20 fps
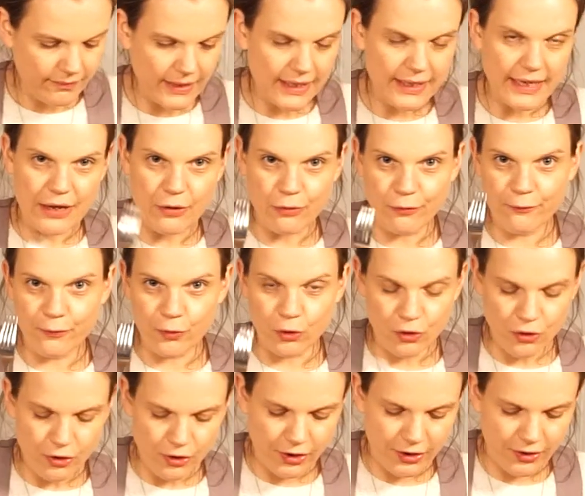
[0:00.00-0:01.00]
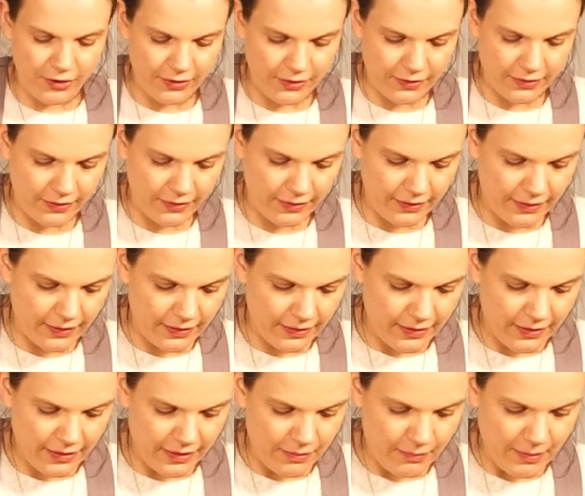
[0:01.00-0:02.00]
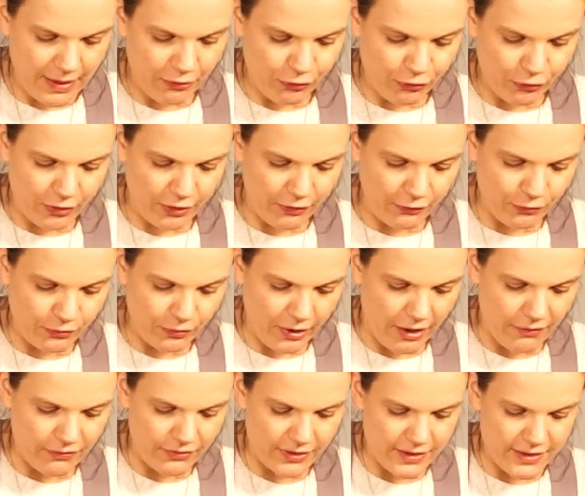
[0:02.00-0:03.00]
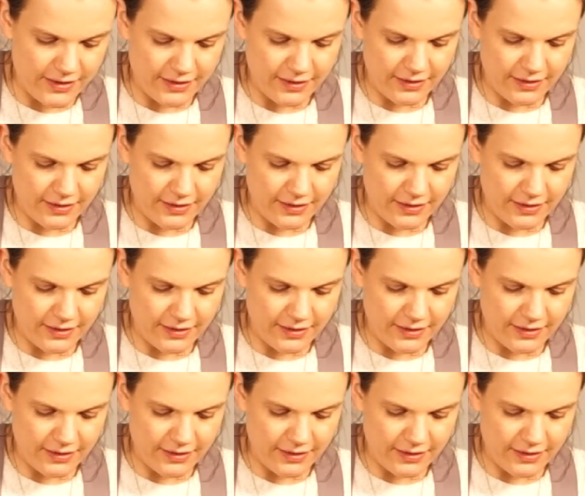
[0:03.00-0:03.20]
get your fork, make sure that it's all covered,